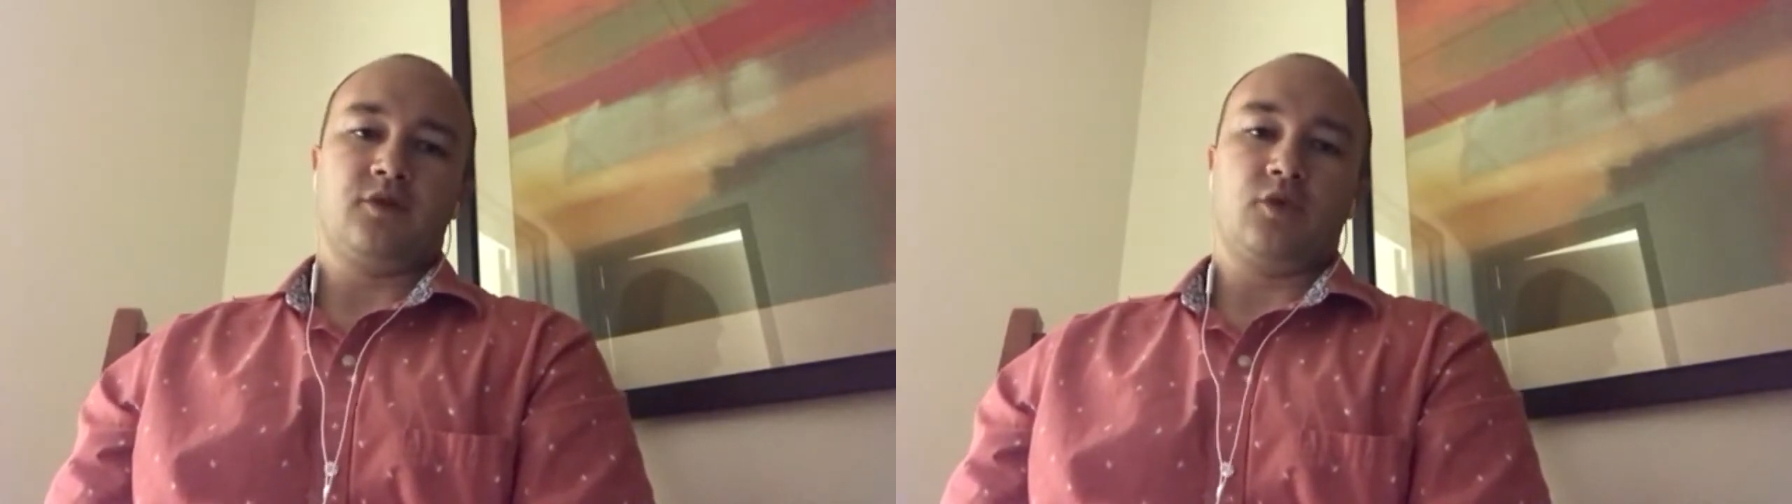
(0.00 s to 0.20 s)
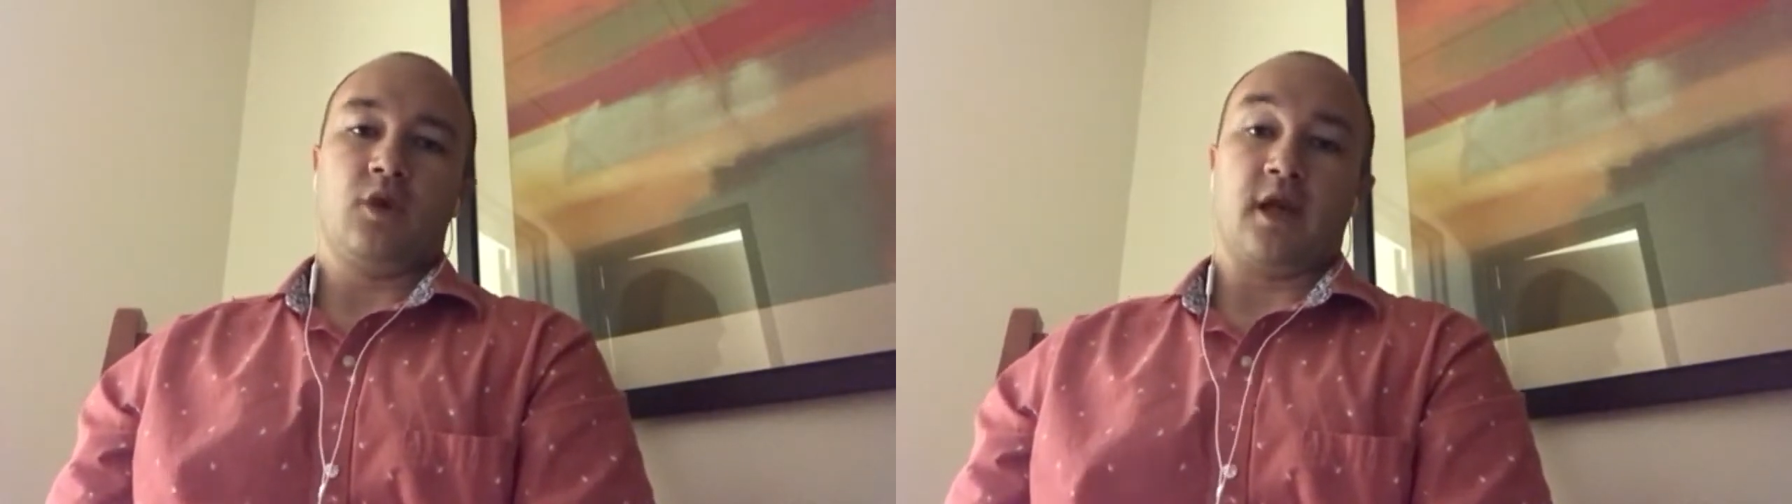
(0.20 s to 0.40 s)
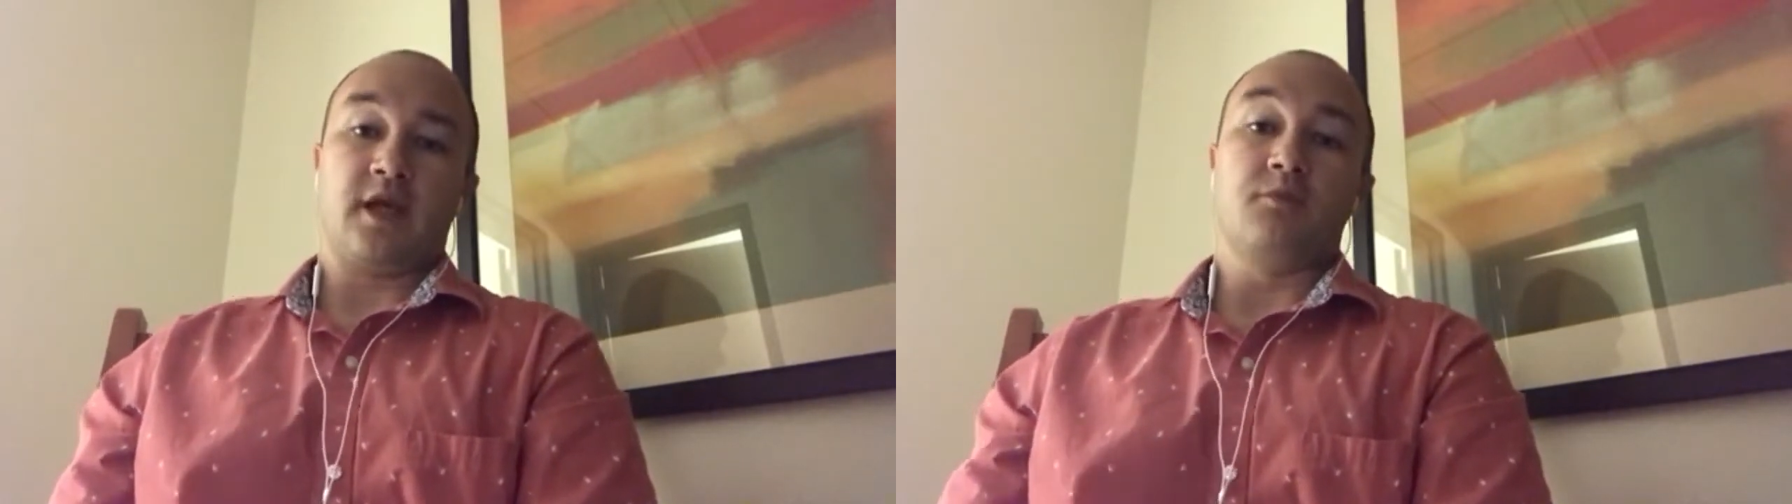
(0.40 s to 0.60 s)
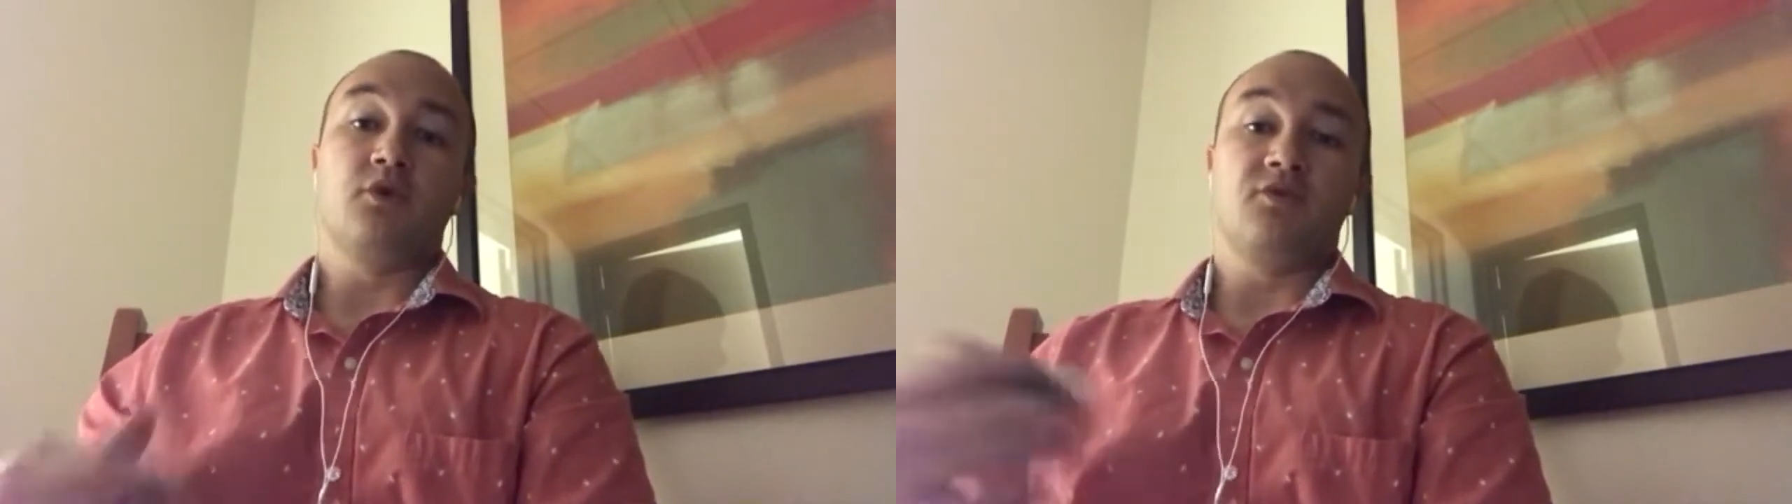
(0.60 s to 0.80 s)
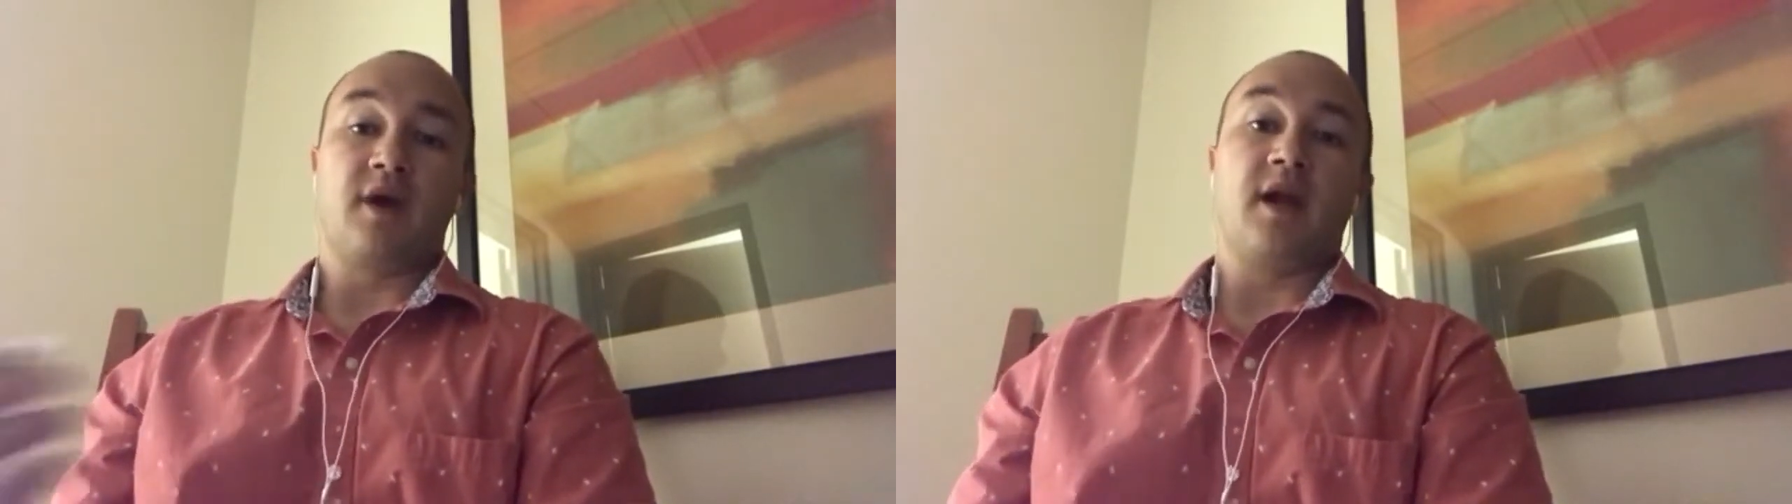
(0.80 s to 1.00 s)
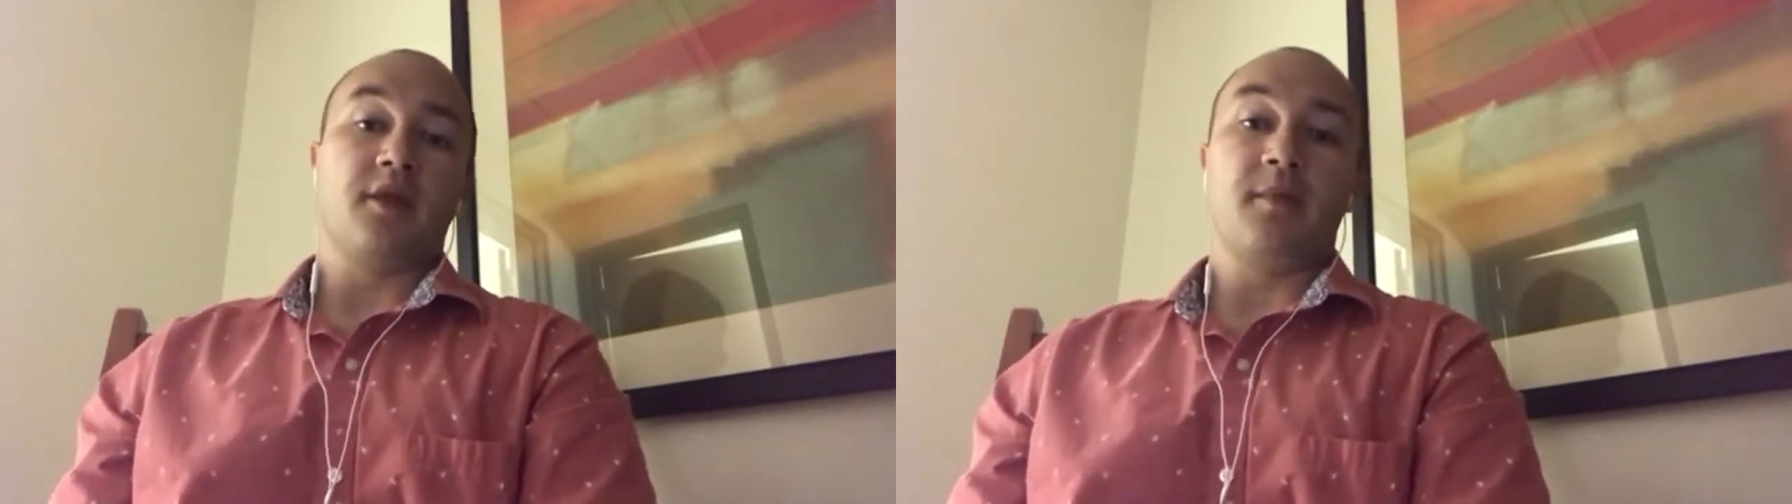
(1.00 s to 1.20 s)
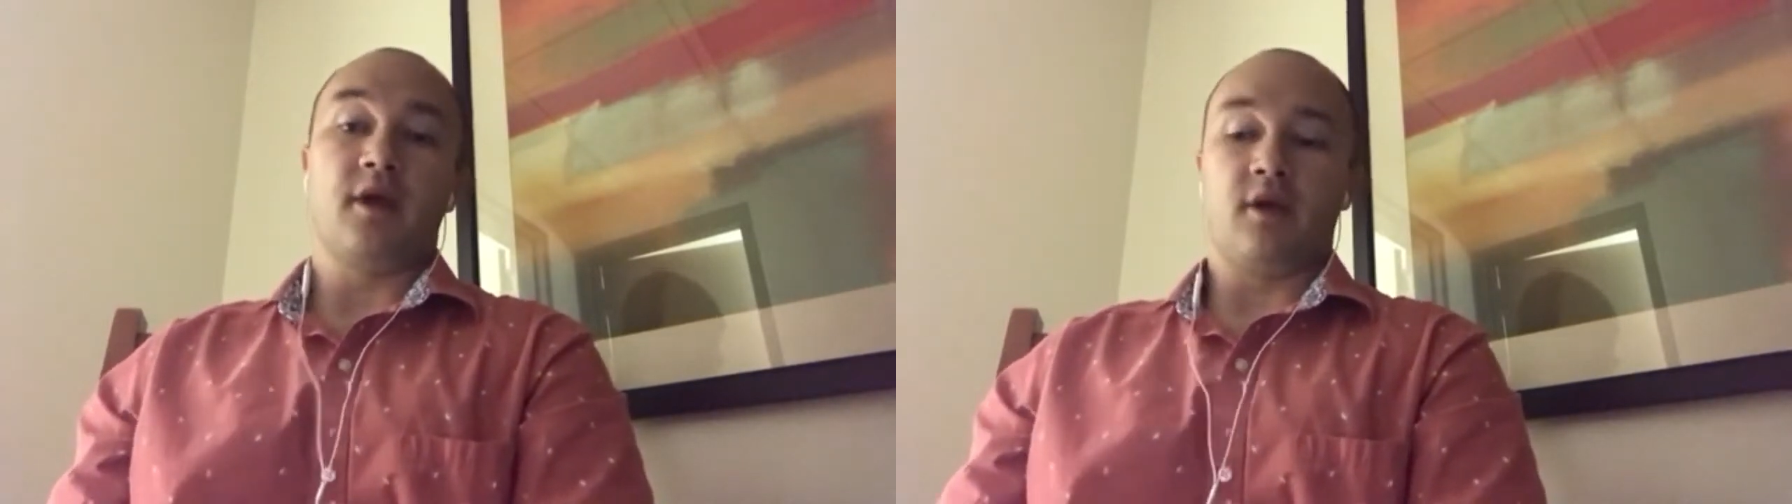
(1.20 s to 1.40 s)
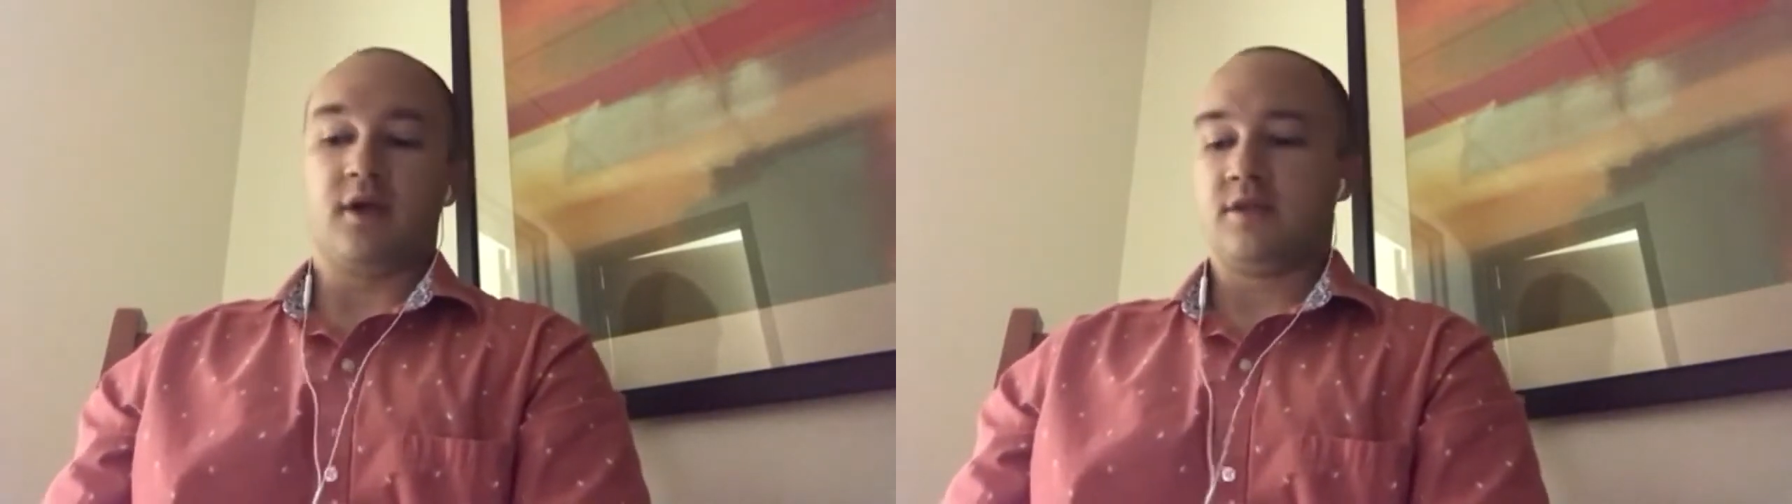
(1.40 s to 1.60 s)
where I could move out of the
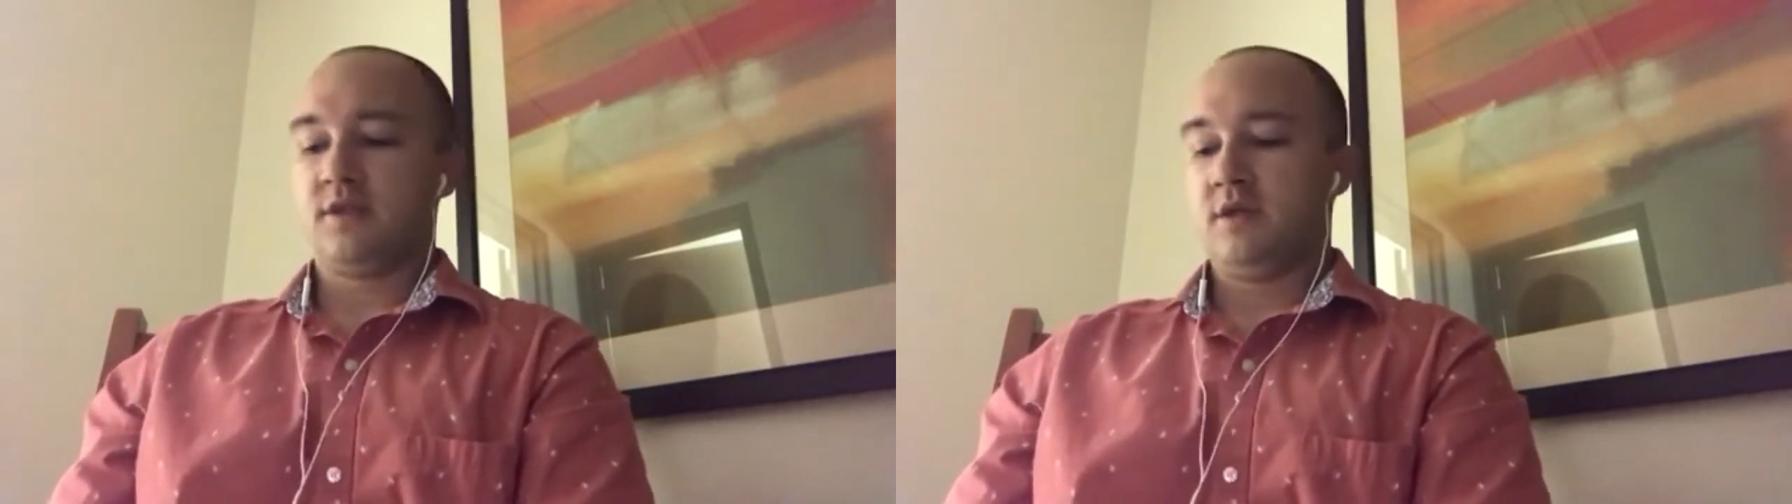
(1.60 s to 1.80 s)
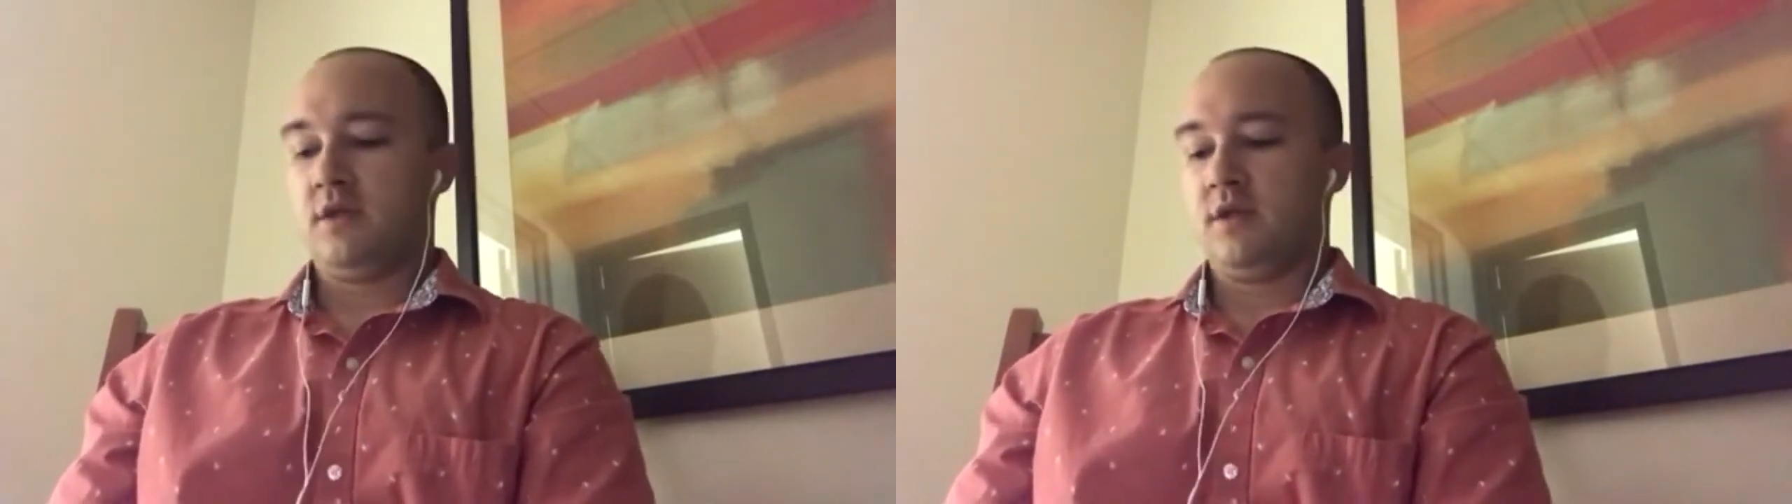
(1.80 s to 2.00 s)
barracks.